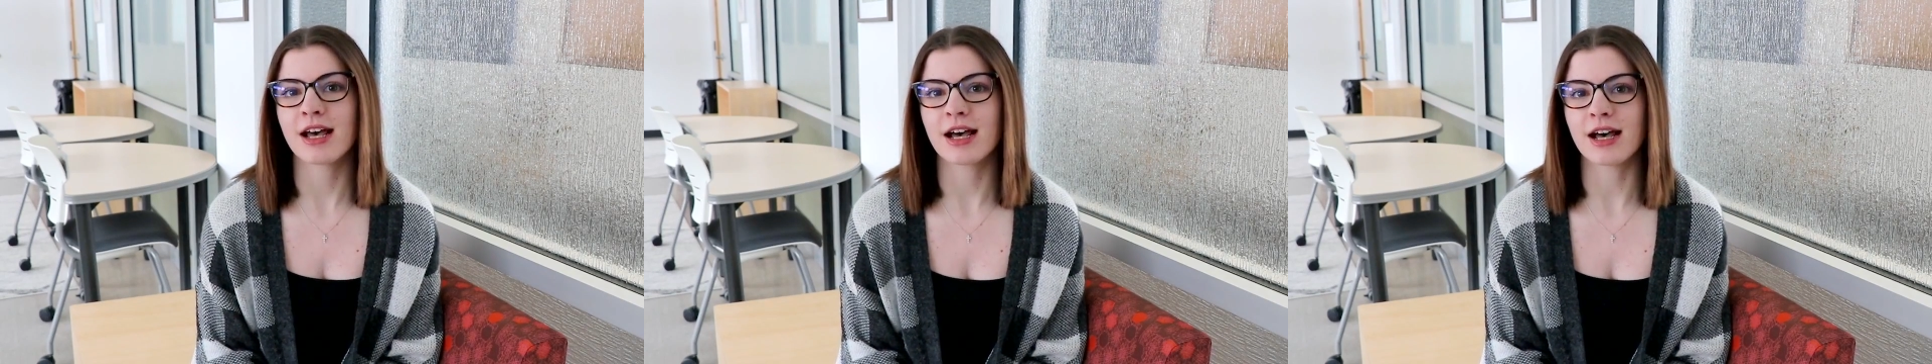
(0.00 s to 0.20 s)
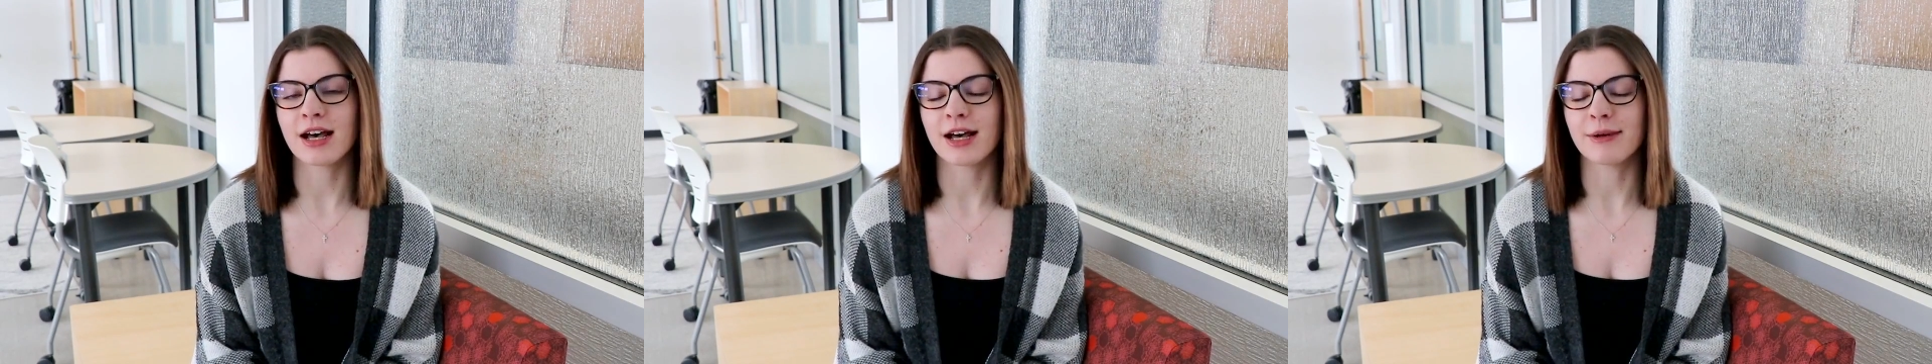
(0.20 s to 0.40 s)

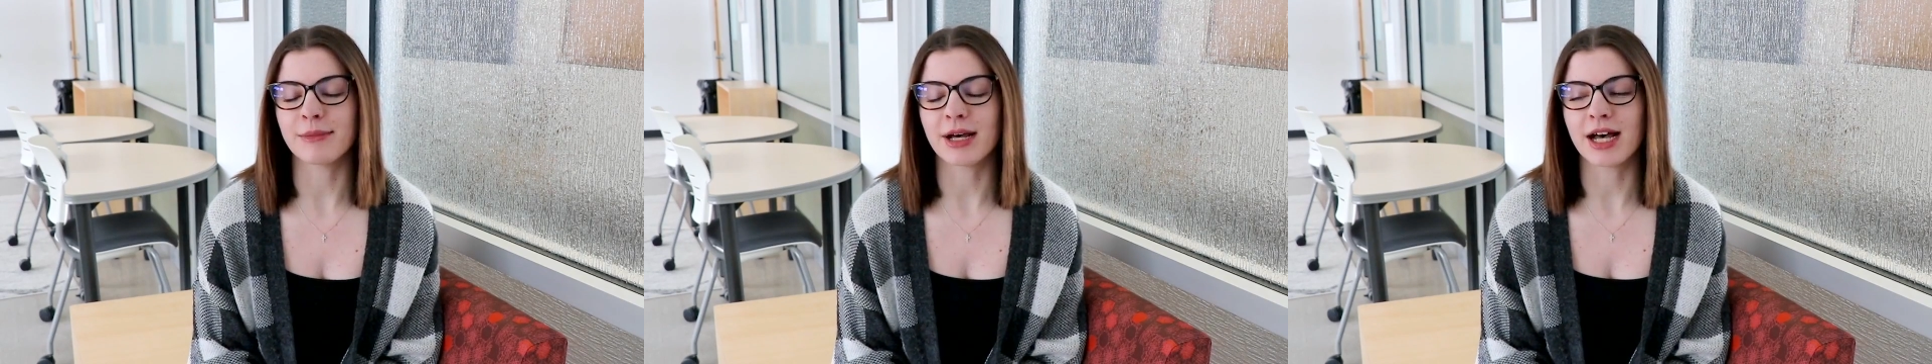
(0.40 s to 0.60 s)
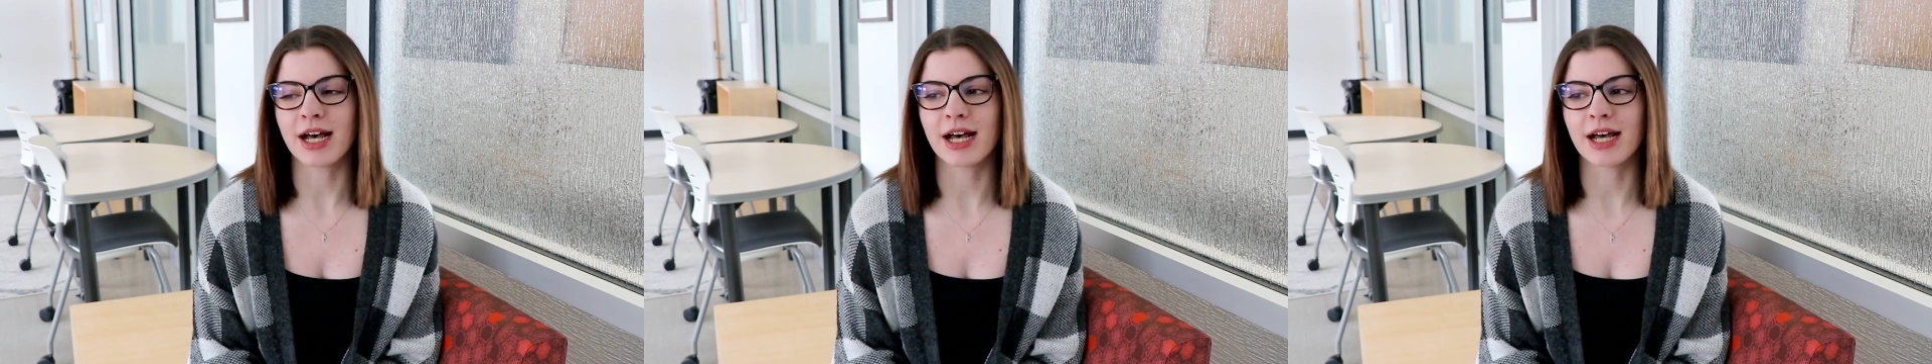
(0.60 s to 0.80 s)

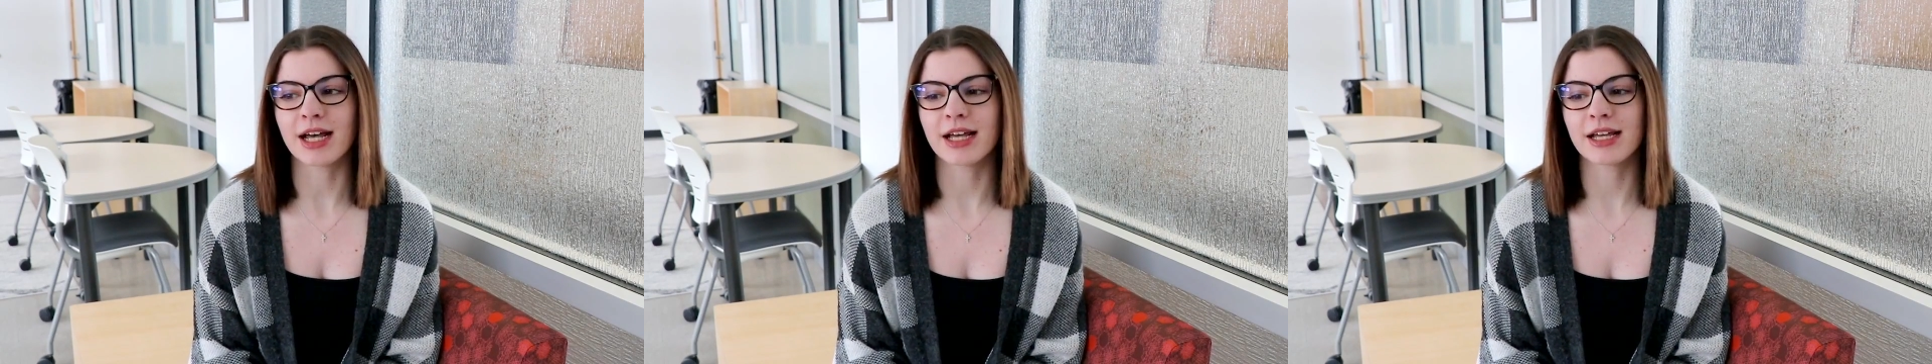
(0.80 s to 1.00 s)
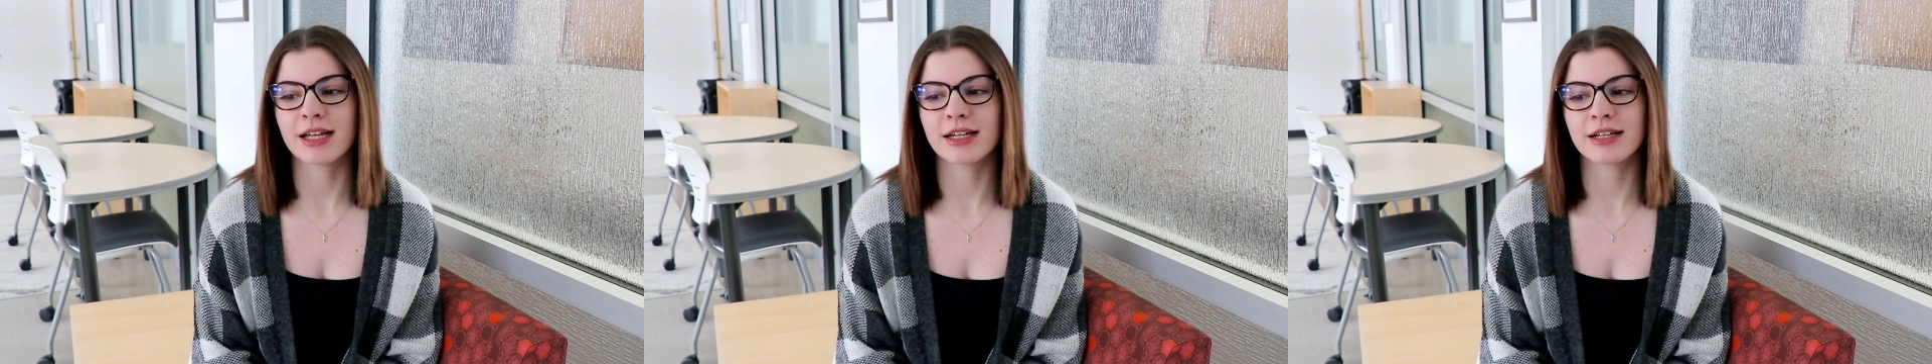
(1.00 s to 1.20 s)
Um,
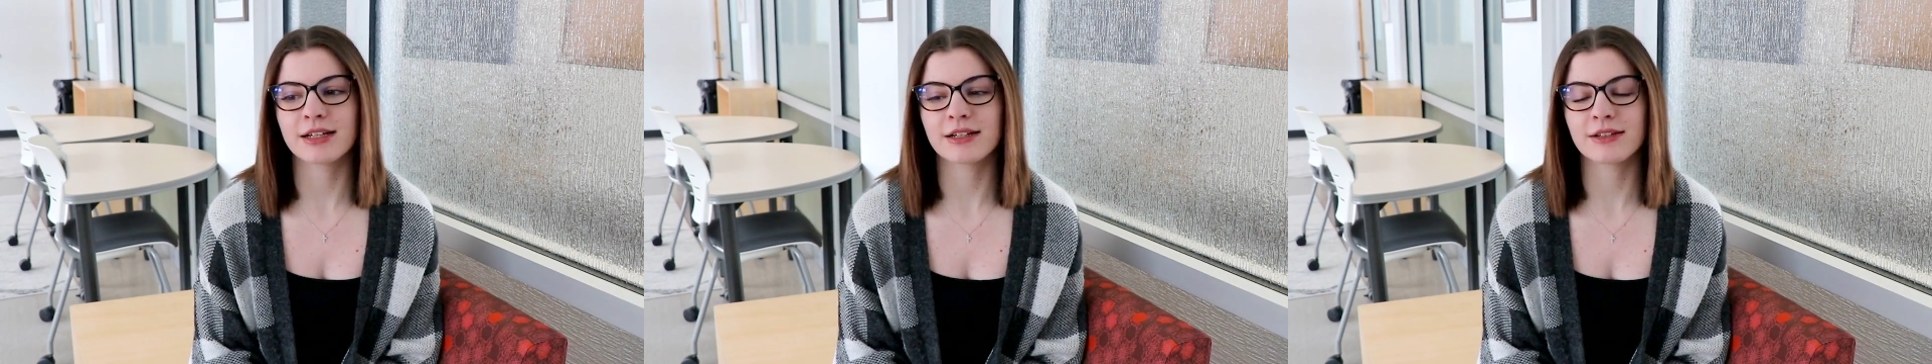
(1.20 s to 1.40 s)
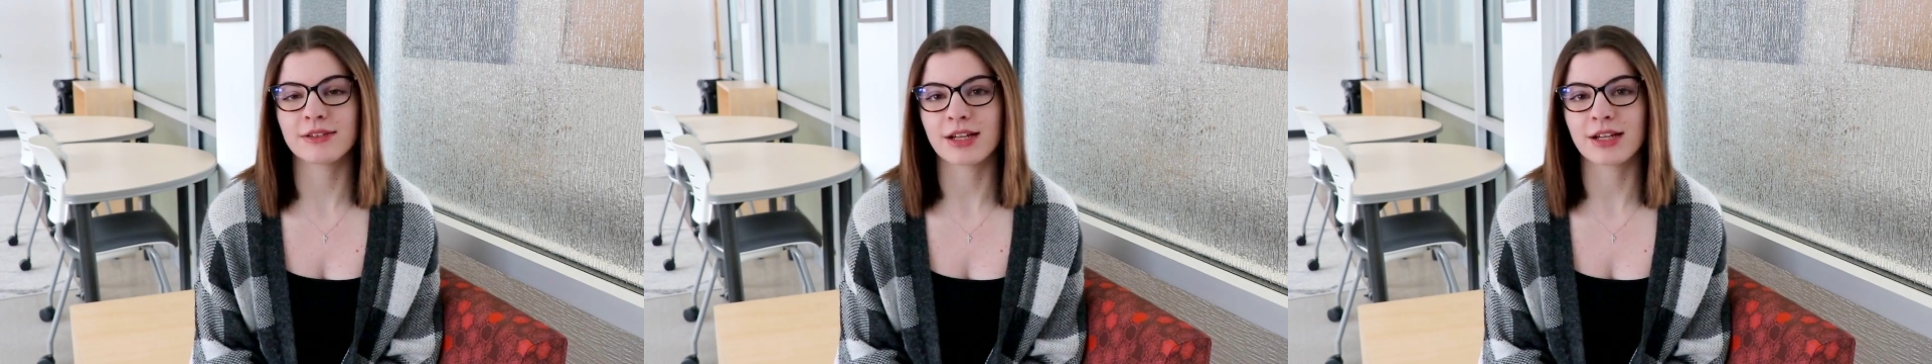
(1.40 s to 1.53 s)
I